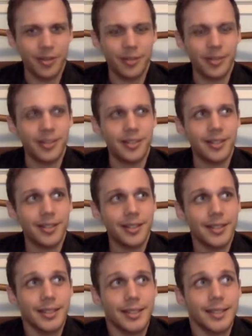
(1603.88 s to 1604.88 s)
I mean,
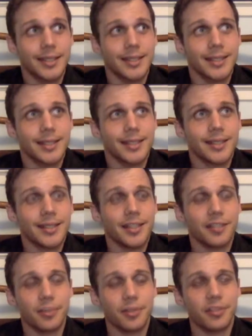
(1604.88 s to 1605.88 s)

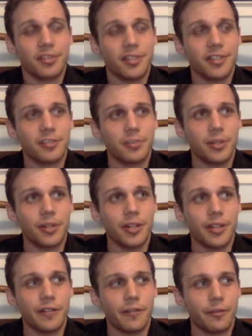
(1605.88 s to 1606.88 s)
it's one of those things where
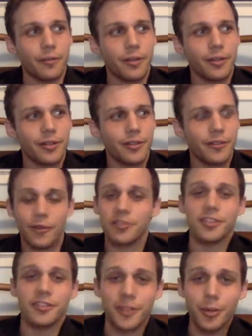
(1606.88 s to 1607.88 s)
if
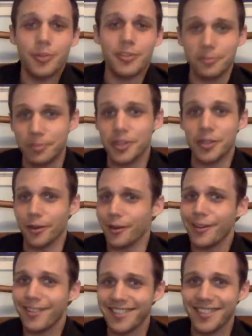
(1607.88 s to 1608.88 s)
first off, no one is
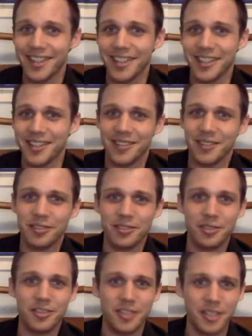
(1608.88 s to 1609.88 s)
pure. Like it, there's
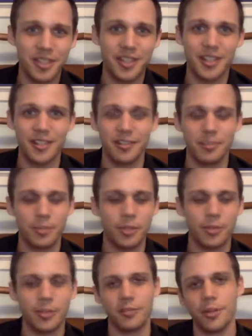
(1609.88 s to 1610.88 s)
no such thing as pure
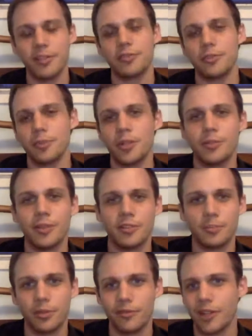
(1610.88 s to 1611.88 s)
because basically pure means
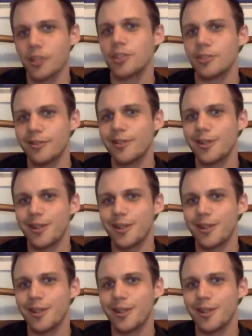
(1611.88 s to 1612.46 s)
perfection.